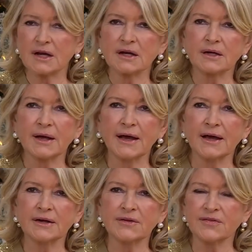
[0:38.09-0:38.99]
Uh,
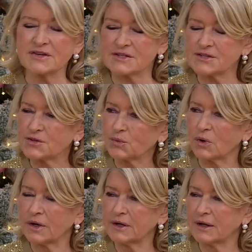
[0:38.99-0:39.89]
and this is the
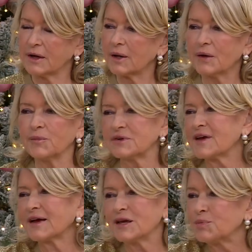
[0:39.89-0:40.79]
one, and I, I'm a
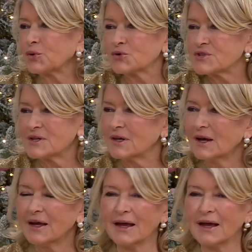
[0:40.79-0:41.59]
techie person,